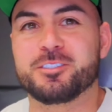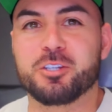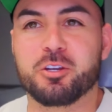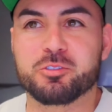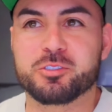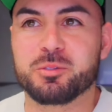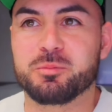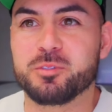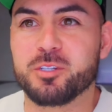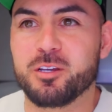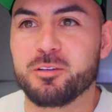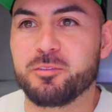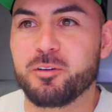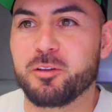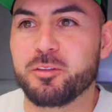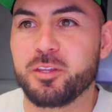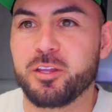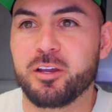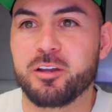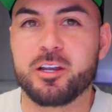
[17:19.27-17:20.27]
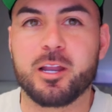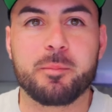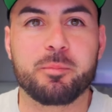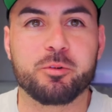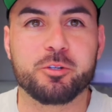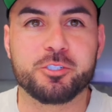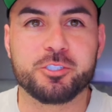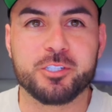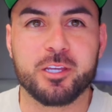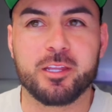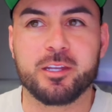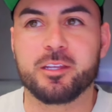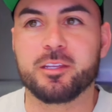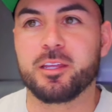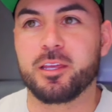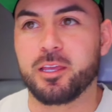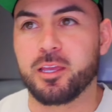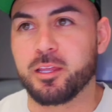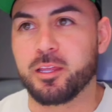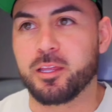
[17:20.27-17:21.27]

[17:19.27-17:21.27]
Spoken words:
Show some love on there, and I appreciate it.